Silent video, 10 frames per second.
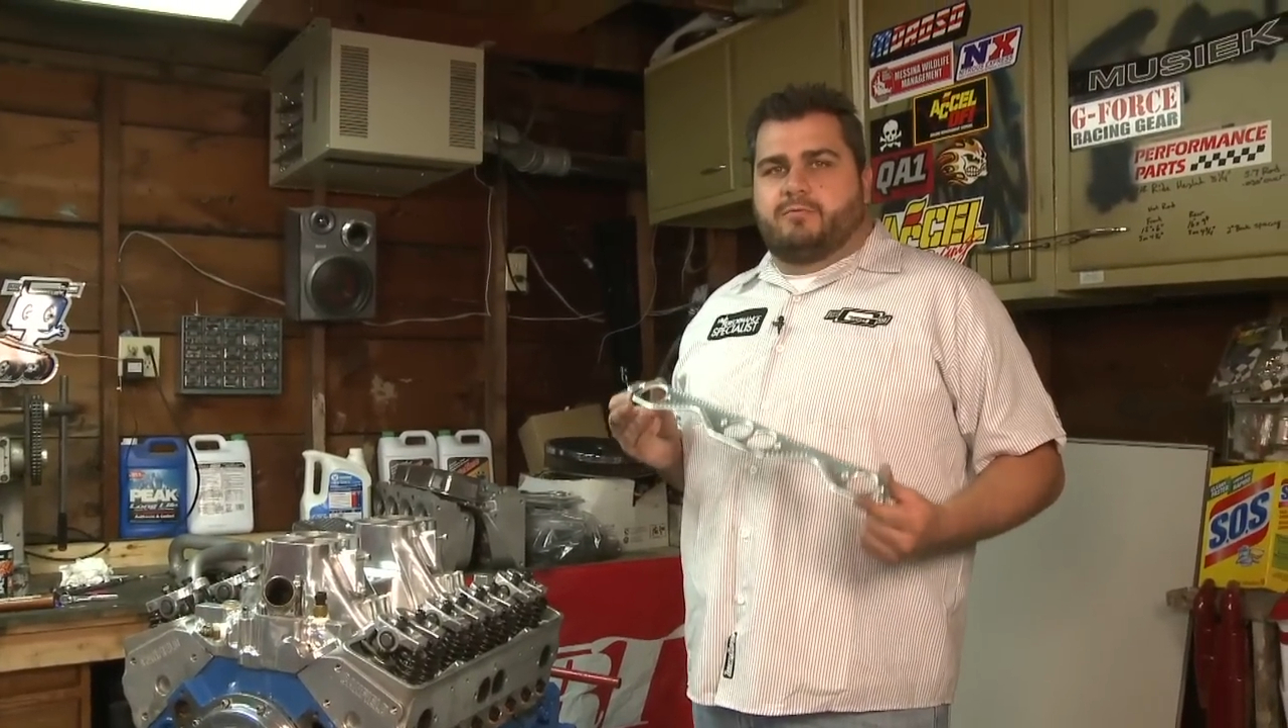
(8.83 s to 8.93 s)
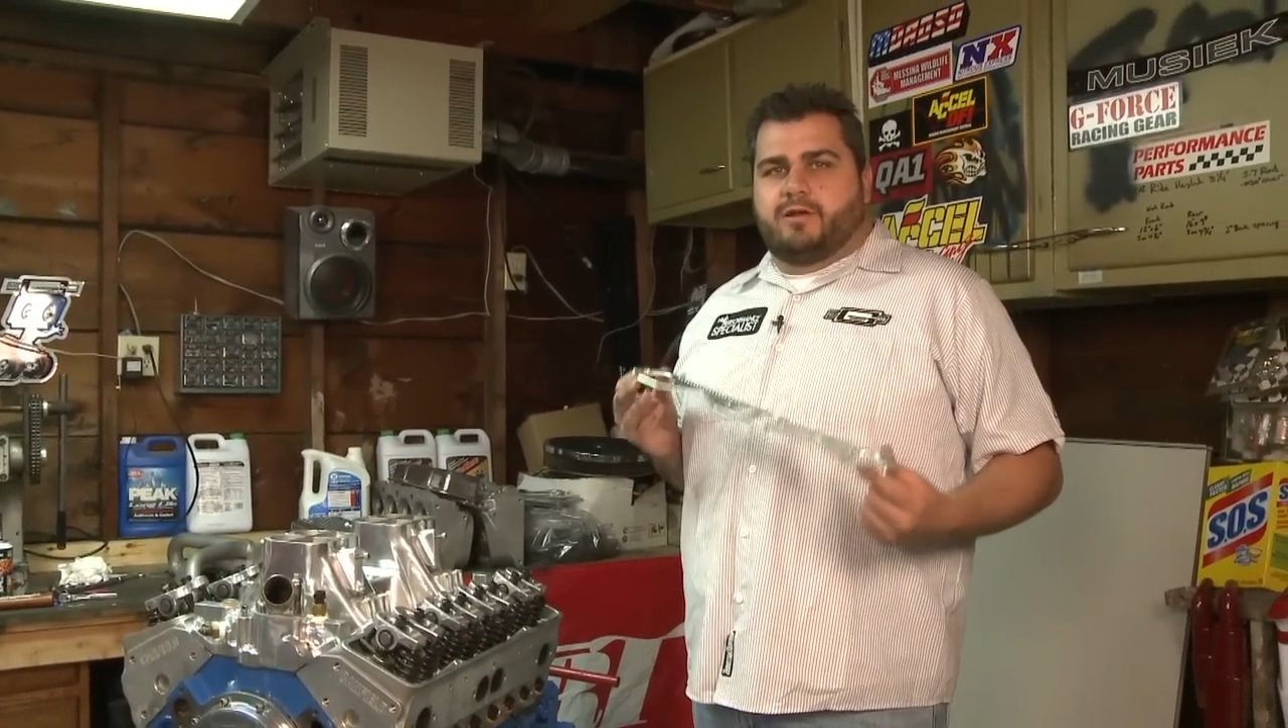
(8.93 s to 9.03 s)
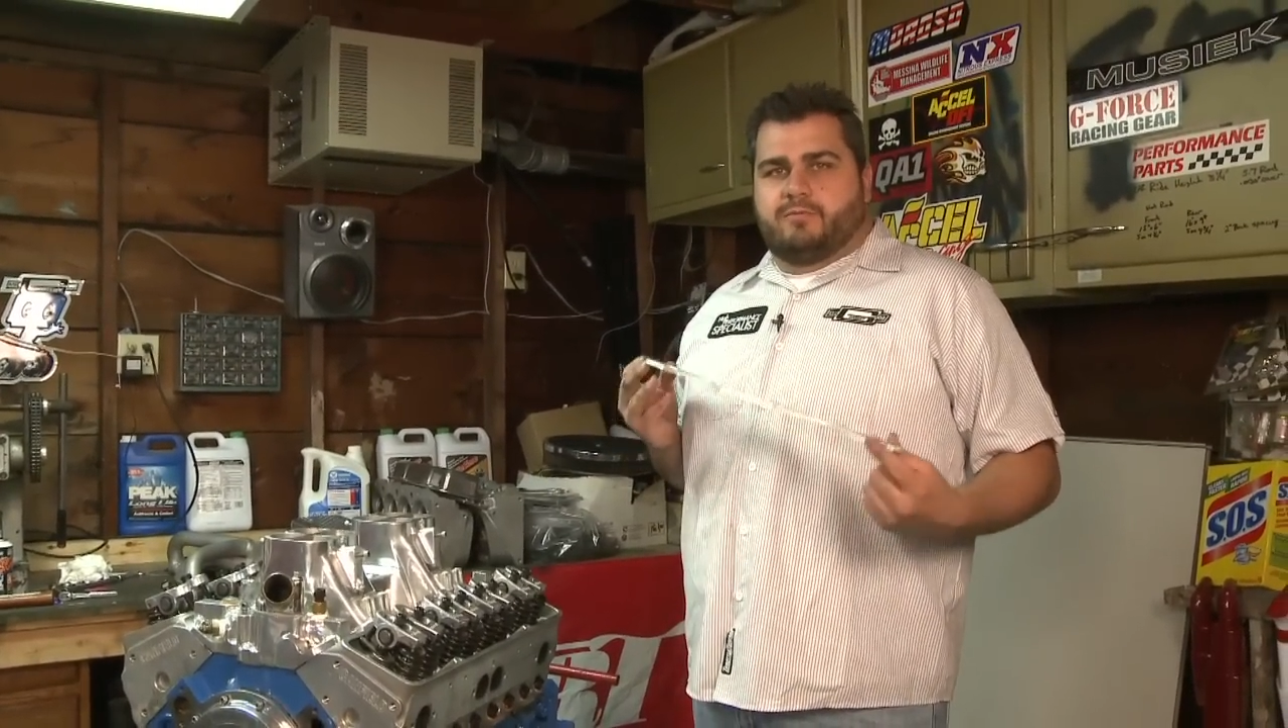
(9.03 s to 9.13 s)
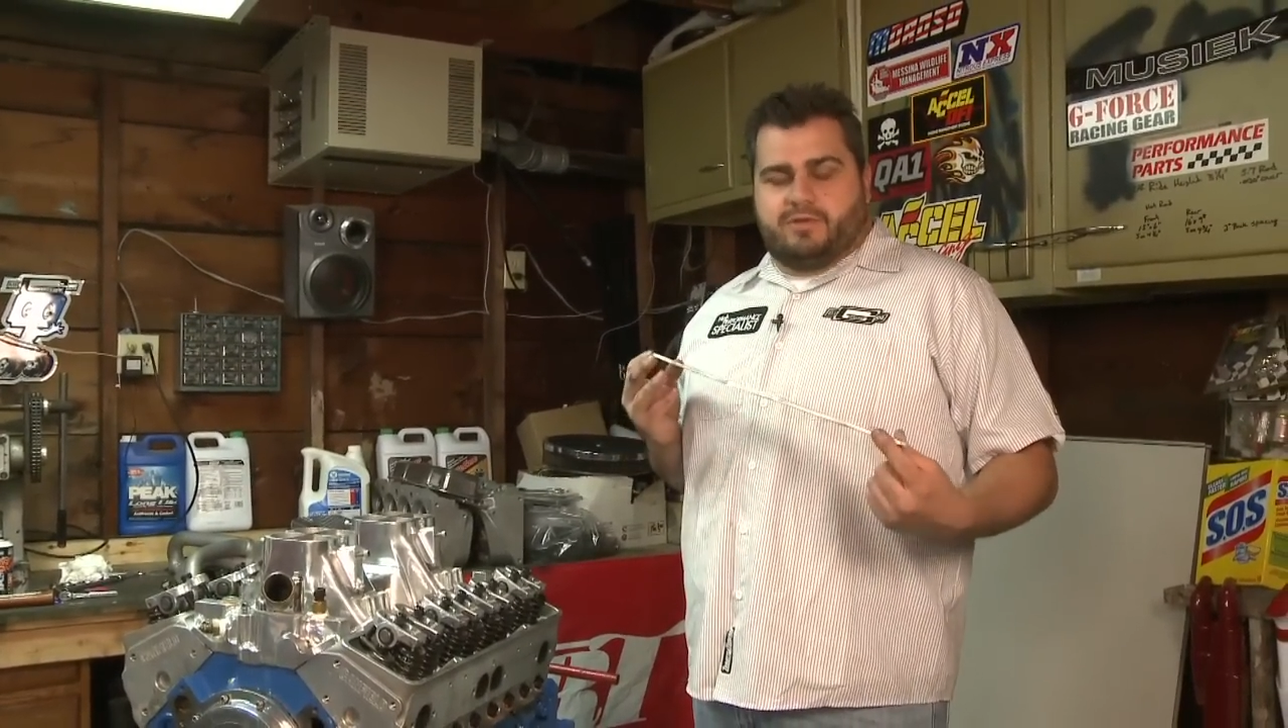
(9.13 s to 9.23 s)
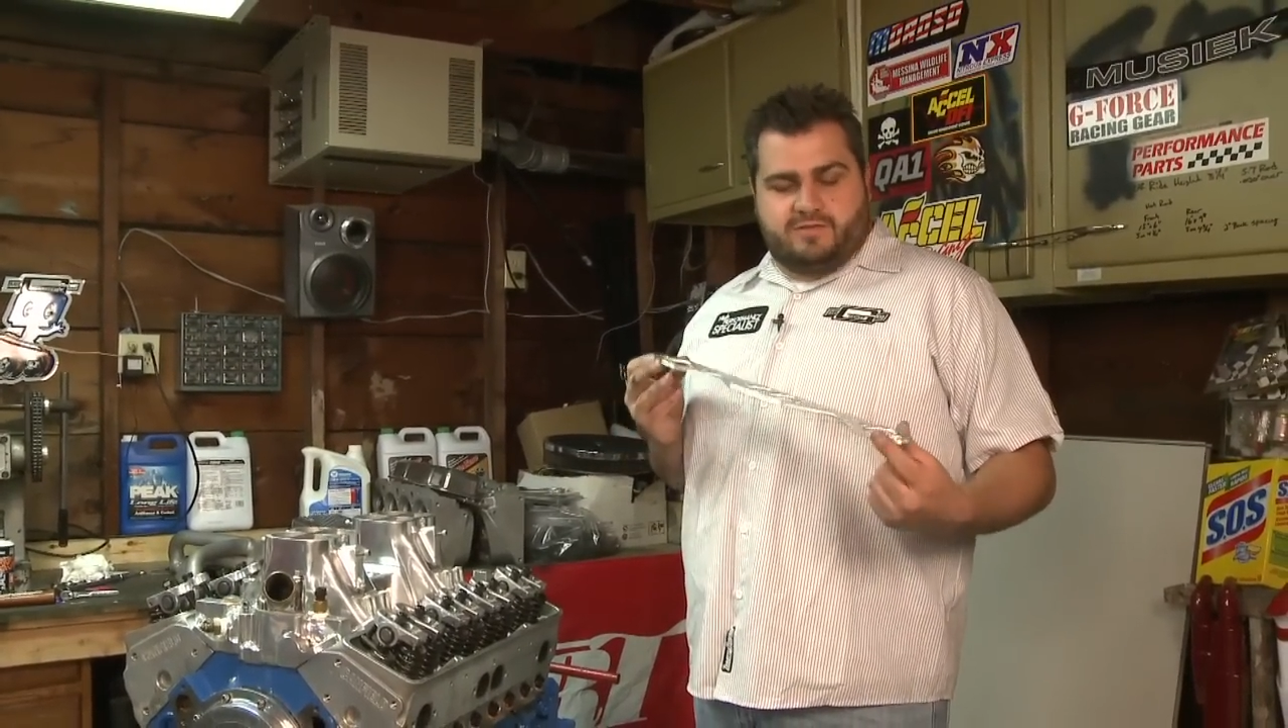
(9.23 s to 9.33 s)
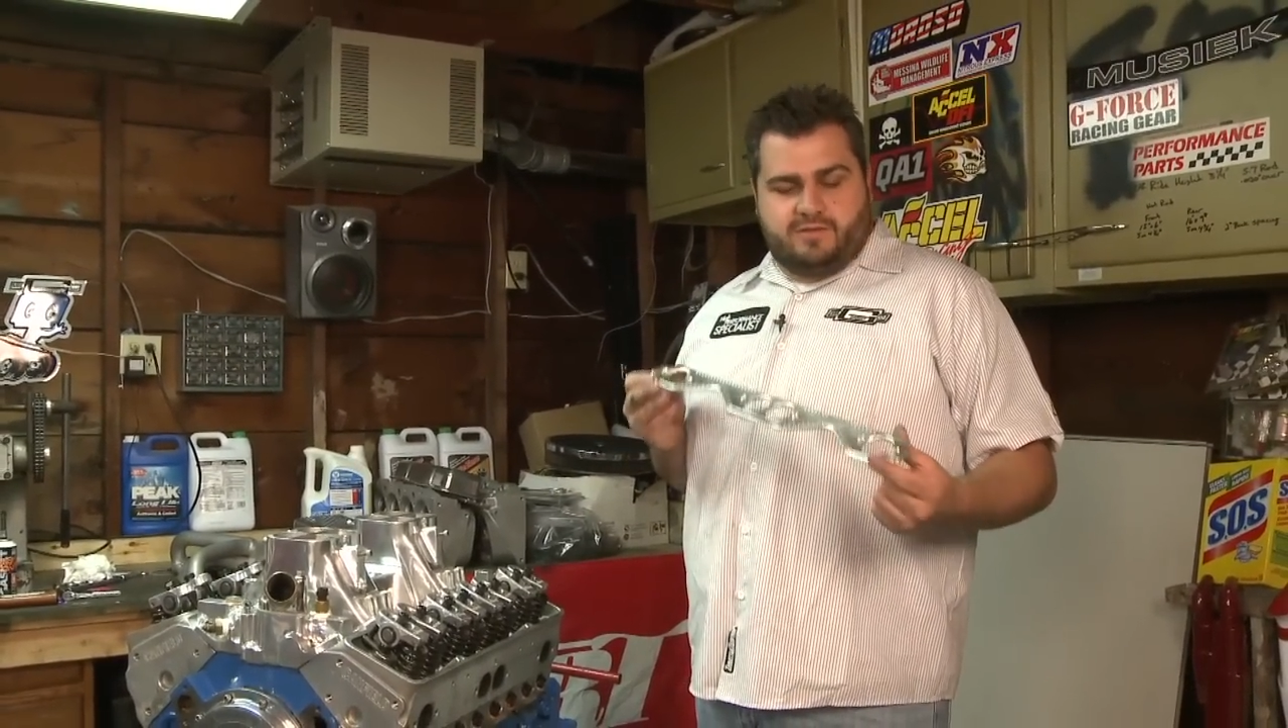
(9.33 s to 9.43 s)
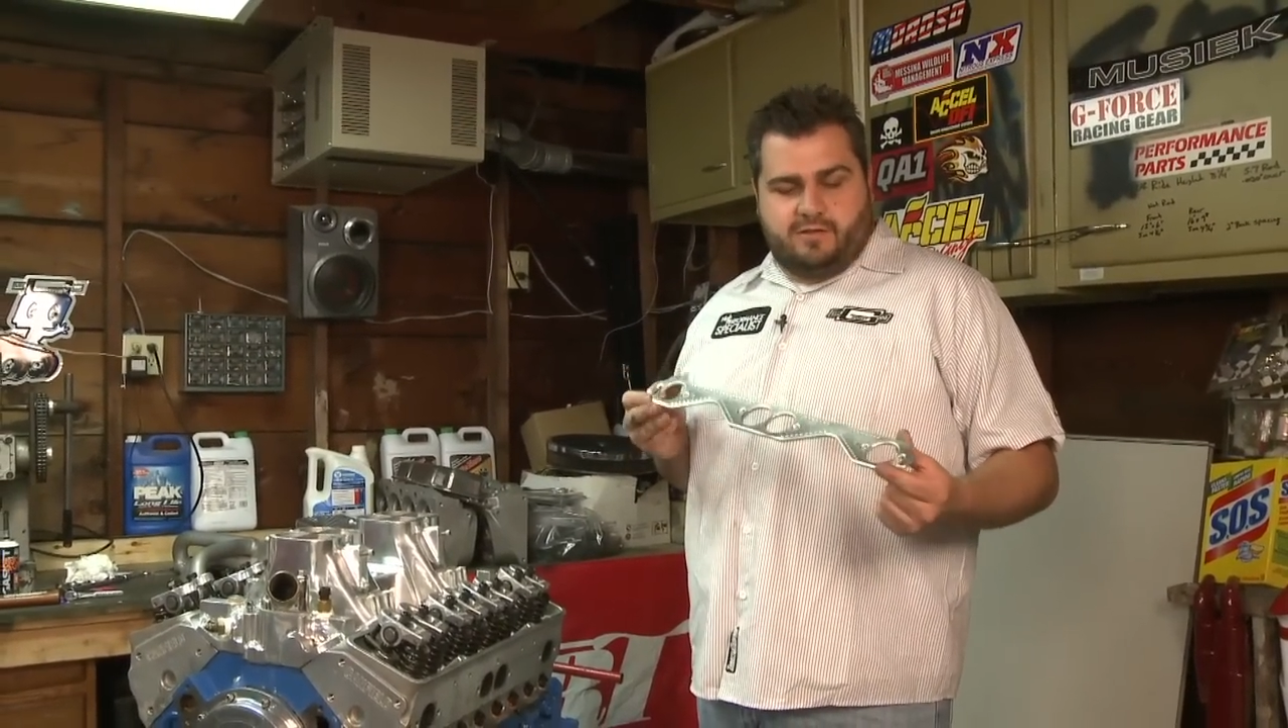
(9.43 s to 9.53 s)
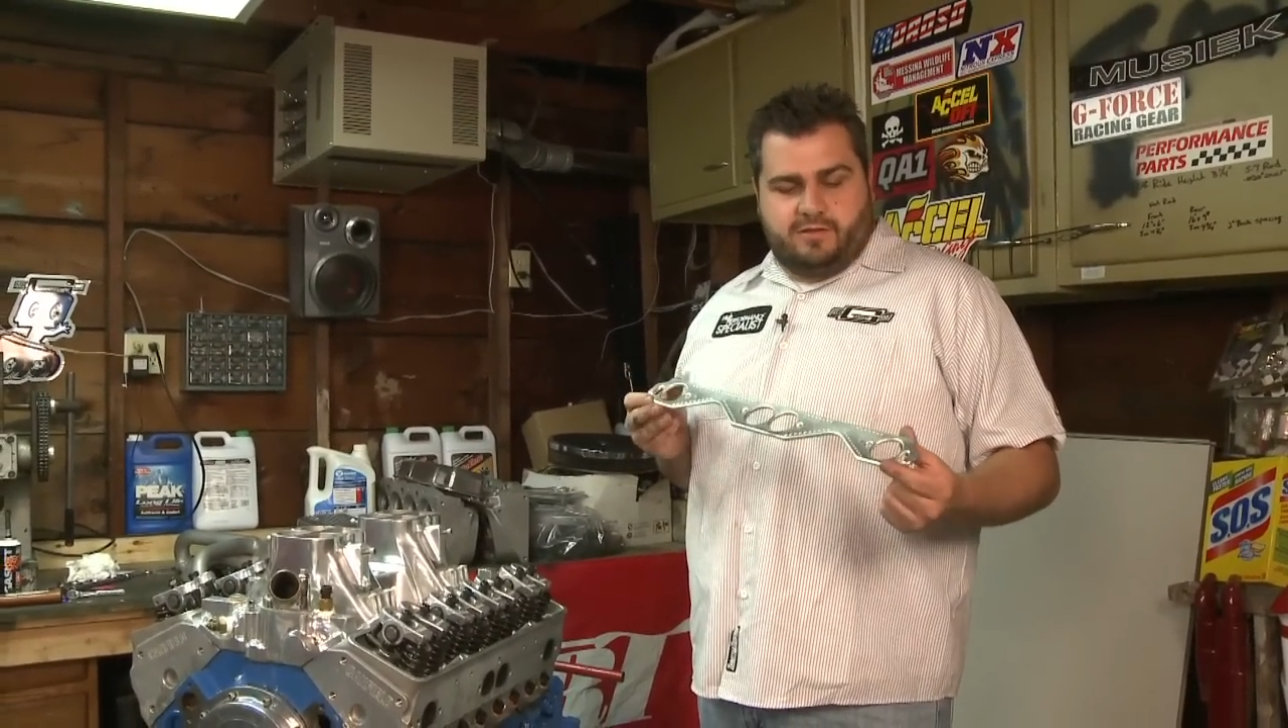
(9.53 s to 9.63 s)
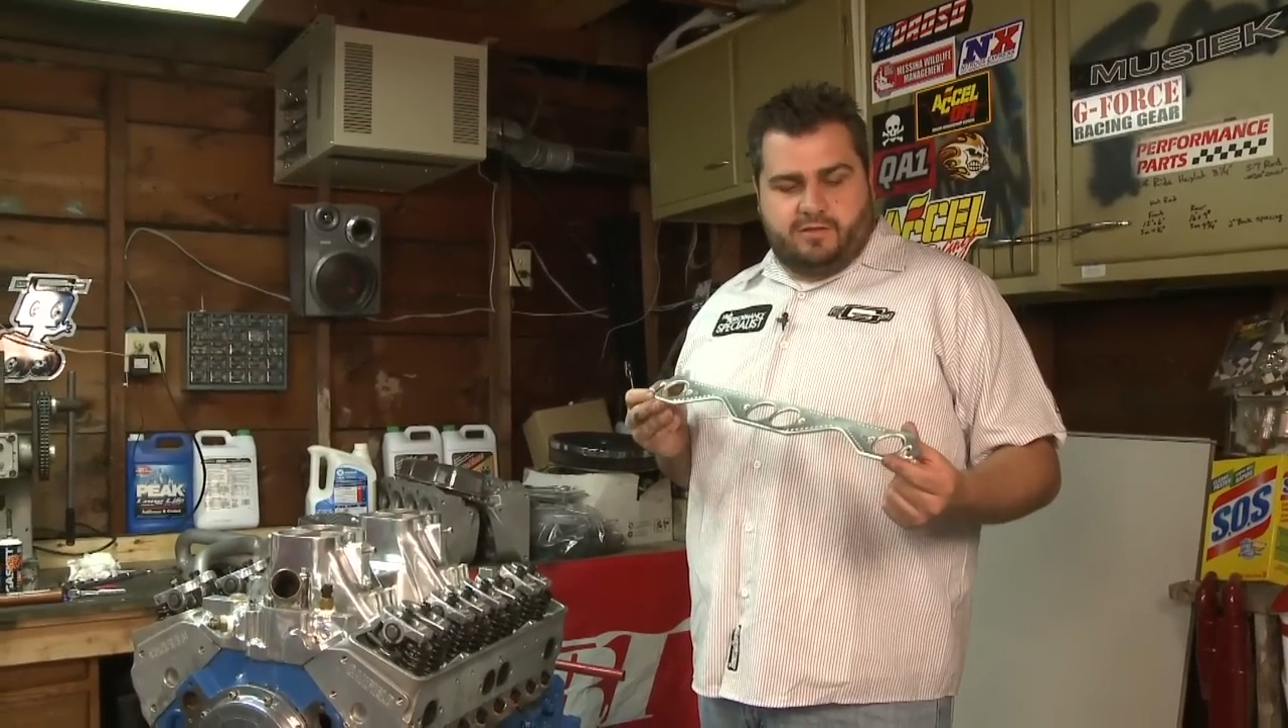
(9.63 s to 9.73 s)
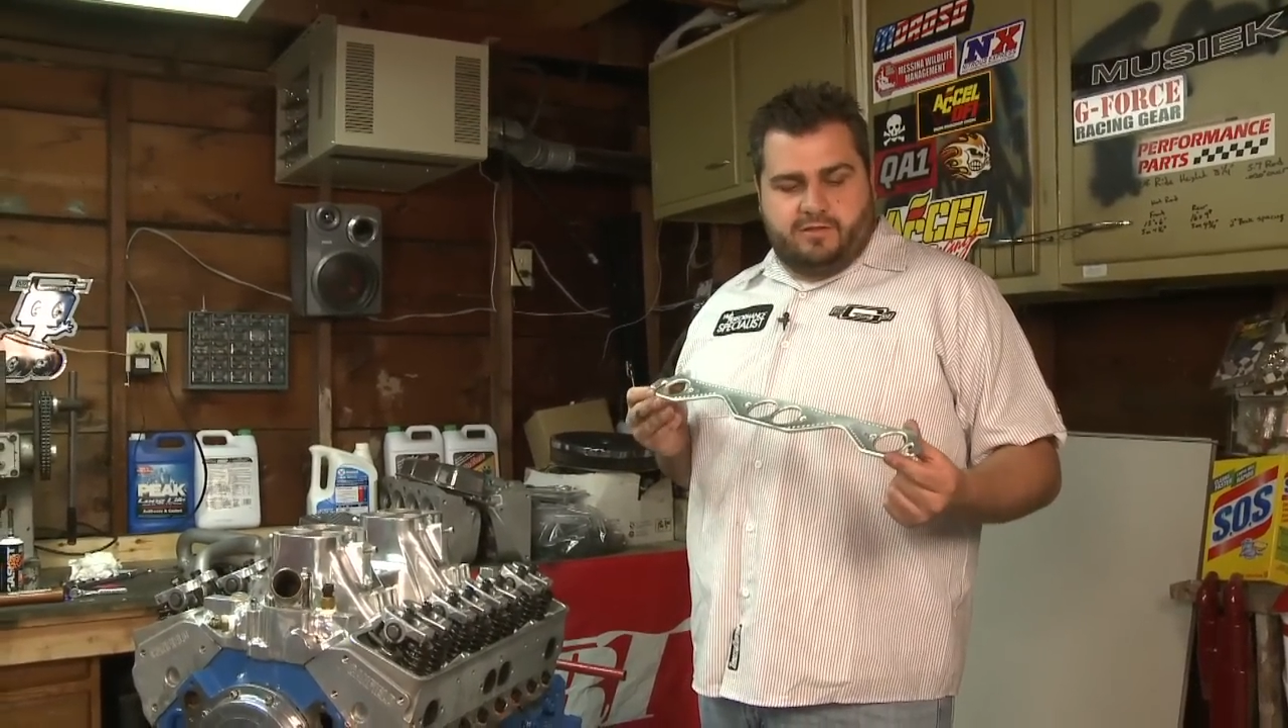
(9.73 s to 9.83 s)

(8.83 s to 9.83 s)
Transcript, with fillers: We're going to be installing